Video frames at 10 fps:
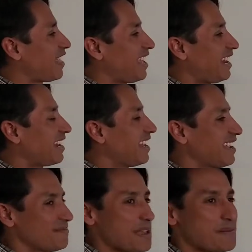then
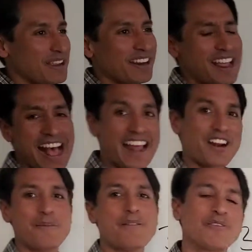maybe
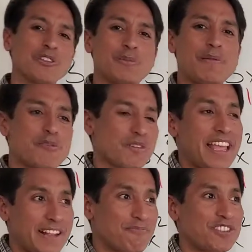those people
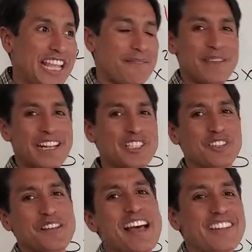were 10 minutes
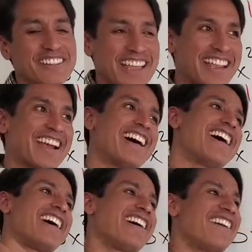from now, you're like,
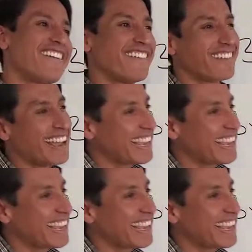oh, I